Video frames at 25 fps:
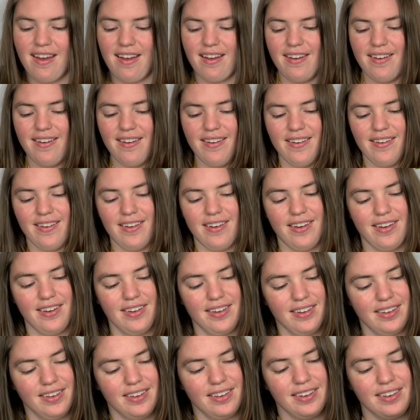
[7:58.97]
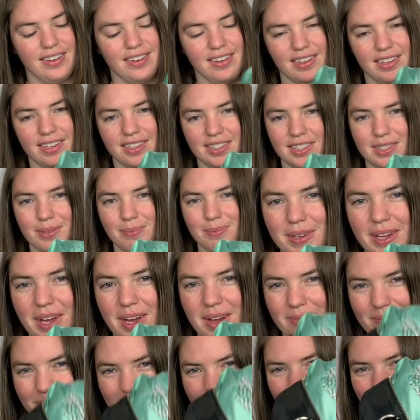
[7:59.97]
There's
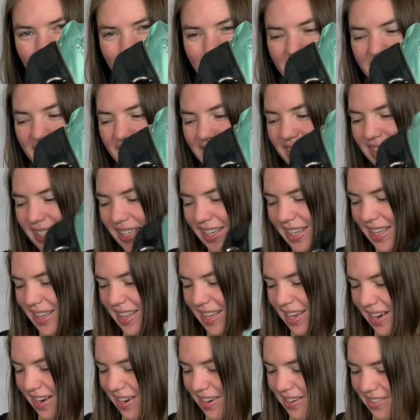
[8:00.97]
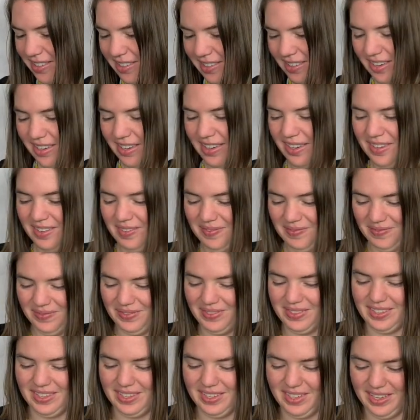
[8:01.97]
gum stuck in there.
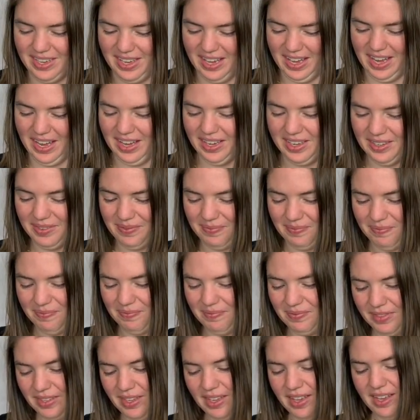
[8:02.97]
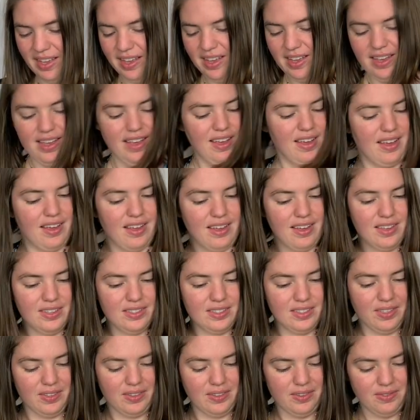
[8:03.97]
Yuck.
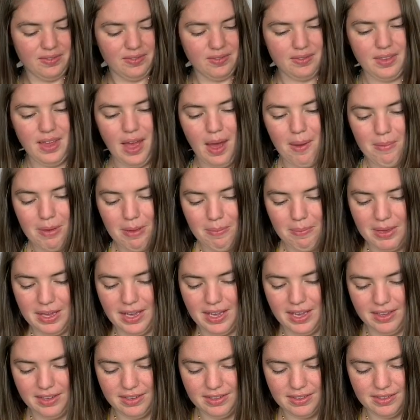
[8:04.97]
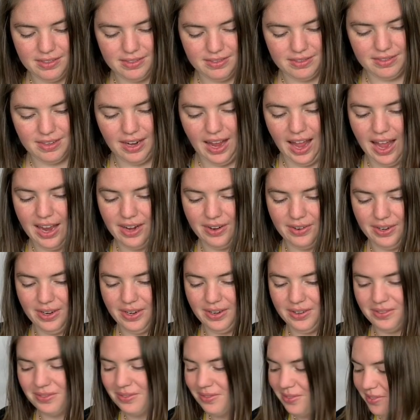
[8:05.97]
So that might be, I don't
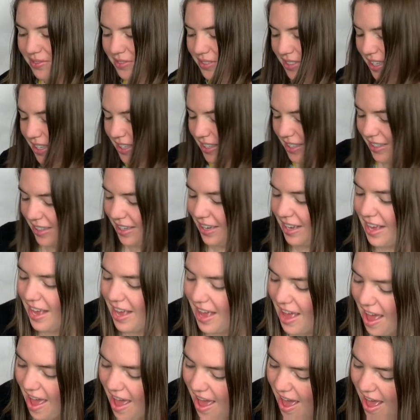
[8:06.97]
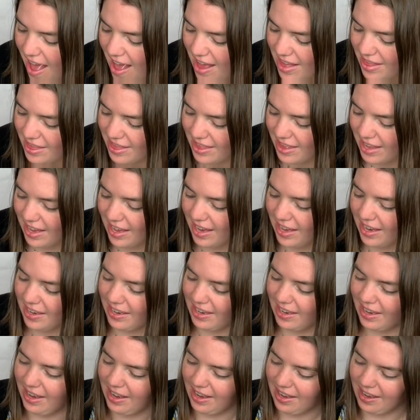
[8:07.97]
know. And
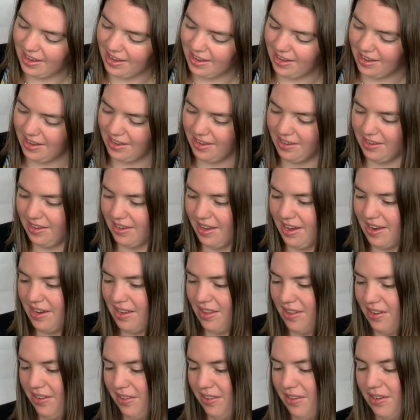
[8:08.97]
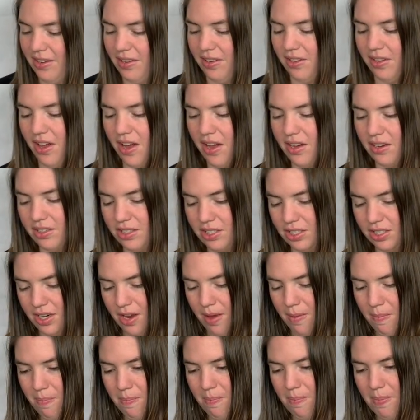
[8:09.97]
then another little
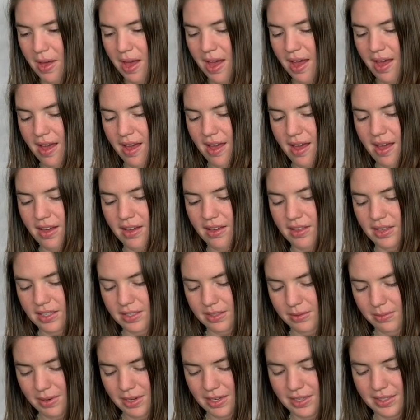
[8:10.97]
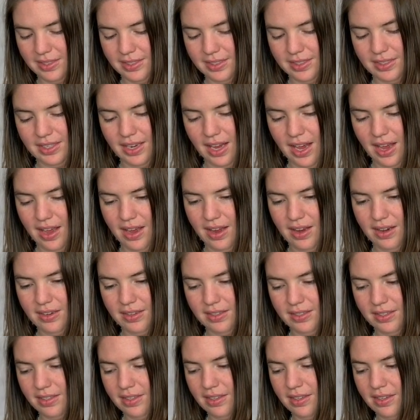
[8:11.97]
Longchamp bag. This one is
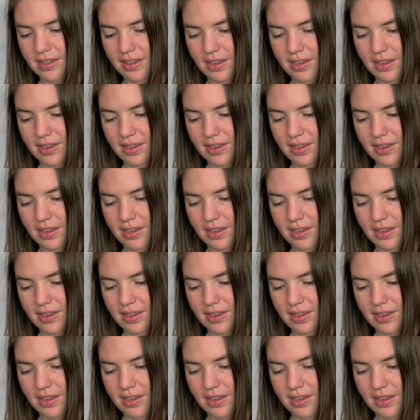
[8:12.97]
stained.